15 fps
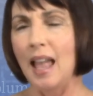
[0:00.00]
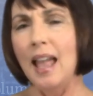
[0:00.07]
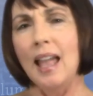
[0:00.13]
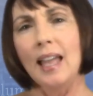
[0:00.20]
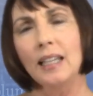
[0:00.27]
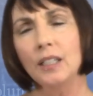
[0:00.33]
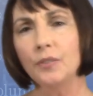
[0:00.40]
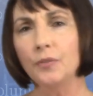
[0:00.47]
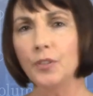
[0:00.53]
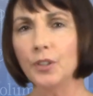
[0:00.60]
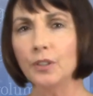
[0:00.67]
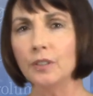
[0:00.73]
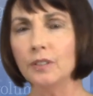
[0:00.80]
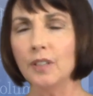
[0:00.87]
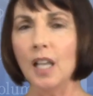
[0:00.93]
And if
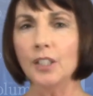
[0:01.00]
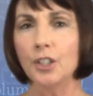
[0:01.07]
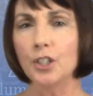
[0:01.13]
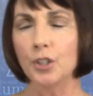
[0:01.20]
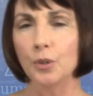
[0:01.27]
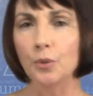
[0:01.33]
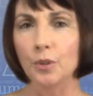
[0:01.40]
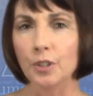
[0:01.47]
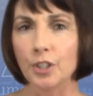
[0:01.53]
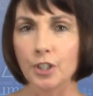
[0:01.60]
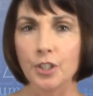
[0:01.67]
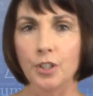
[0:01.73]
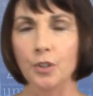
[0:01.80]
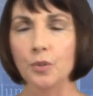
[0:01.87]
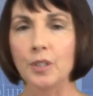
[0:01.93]
you're not sure
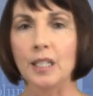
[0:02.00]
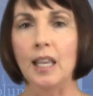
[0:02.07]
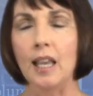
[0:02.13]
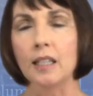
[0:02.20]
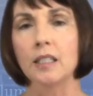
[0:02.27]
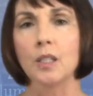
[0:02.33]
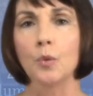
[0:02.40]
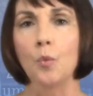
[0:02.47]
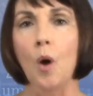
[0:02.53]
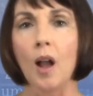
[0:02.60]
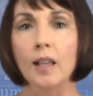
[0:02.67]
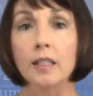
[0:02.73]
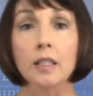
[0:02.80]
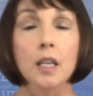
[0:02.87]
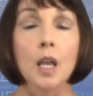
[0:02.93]
just using x and
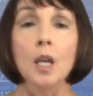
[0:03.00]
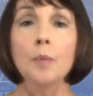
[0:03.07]
y's,